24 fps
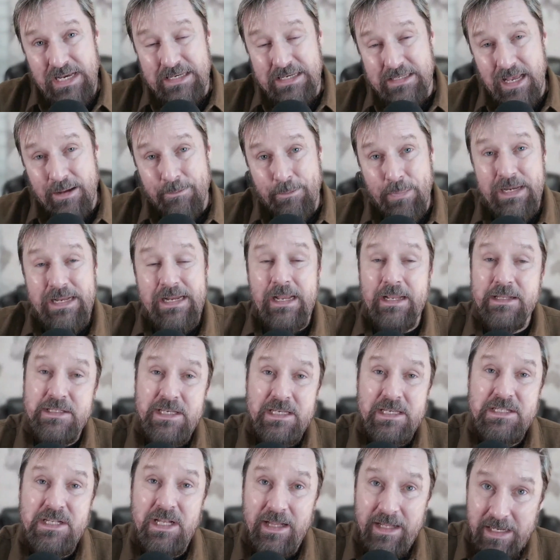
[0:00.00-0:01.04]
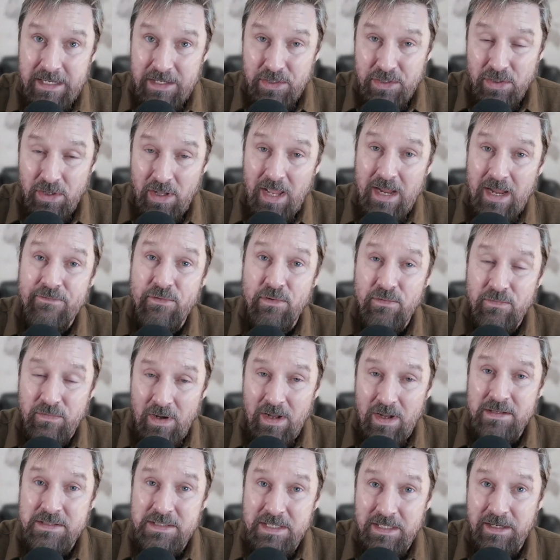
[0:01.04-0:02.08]
somebody consistently in your life who
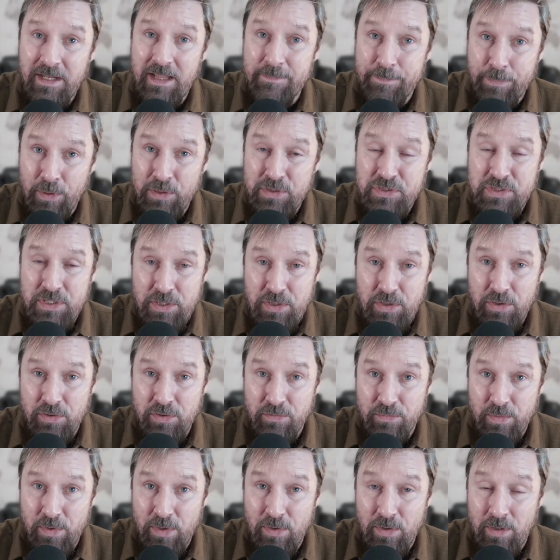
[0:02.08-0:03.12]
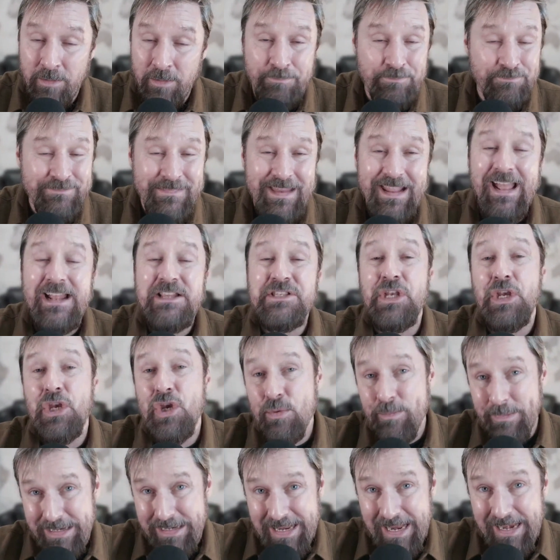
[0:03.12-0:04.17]
falls into the persecutor role, that's a
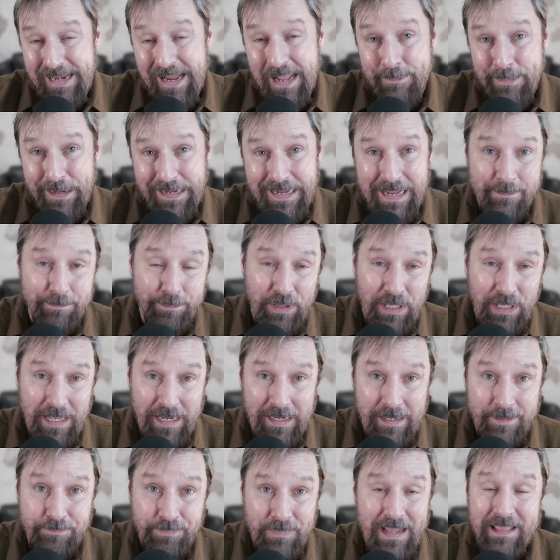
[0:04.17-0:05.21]
human dynamic at play.